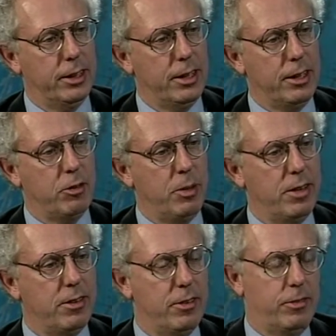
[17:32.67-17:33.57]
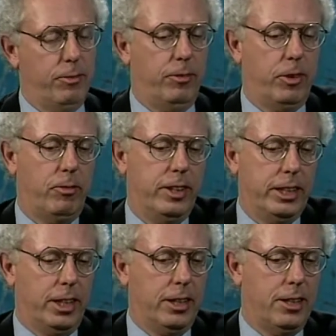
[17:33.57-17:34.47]
expenses for
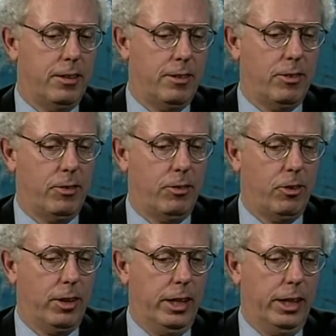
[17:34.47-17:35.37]
facilities and so forth.